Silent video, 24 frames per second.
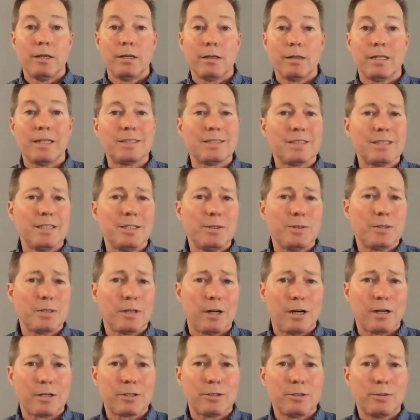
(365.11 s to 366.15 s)
Let's say you
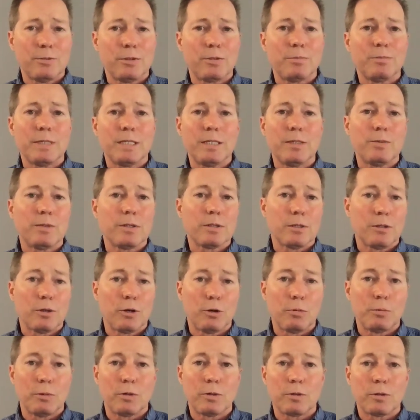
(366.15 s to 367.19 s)
talk to and meet with a
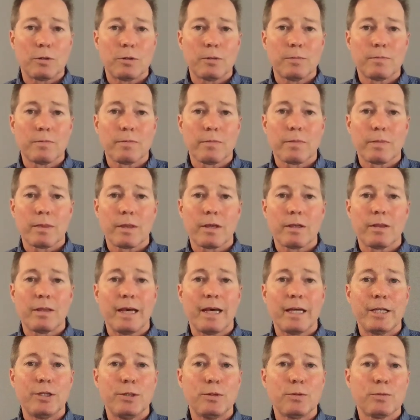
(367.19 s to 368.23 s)
homeowner
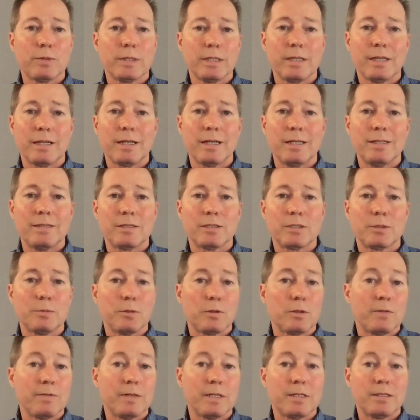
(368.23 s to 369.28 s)
that you realize is
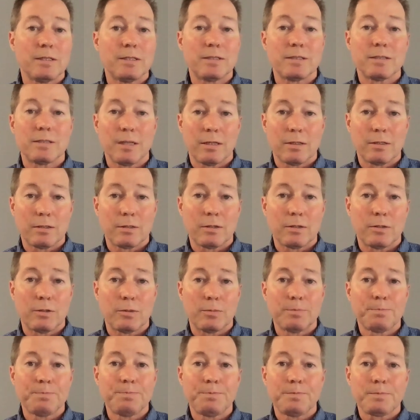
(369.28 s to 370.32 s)
motivated to sell their home.
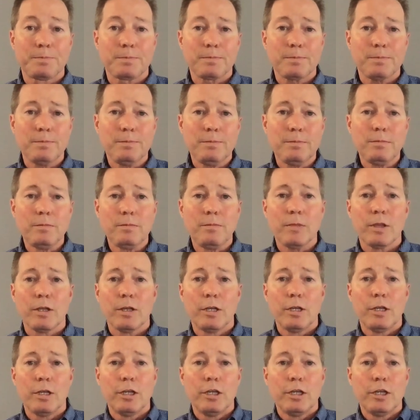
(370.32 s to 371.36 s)

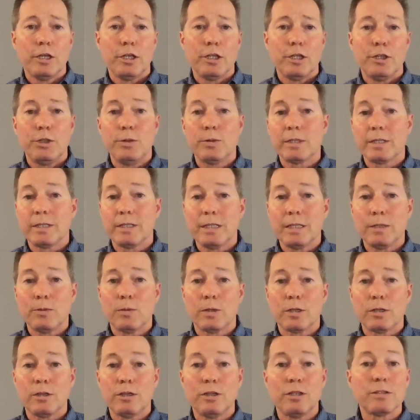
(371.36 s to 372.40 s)
You can get
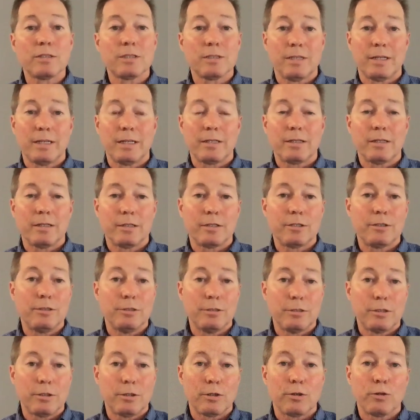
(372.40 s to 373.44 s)
what looks like a
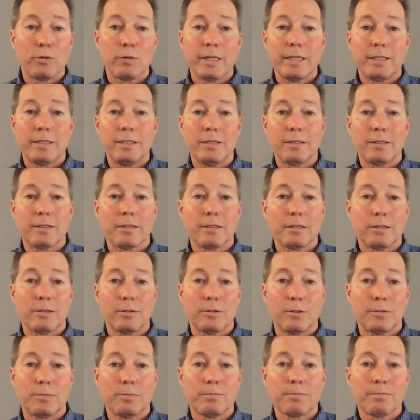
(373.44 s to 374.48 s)
good or great deal on the
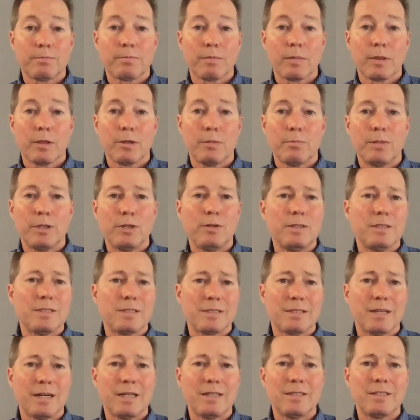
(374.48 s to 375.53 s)
home, but you
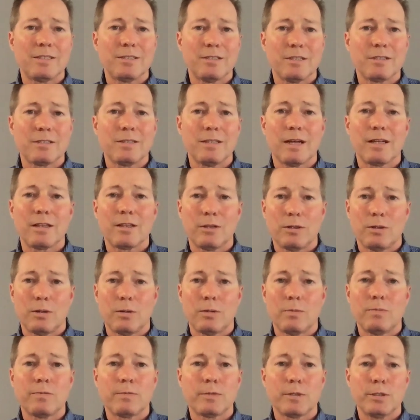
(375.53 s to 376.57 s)
decide it's just not the
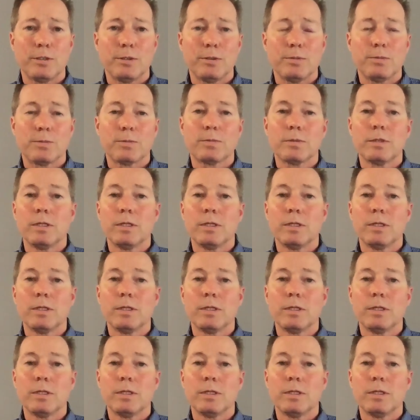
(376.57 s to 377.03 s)
home for you.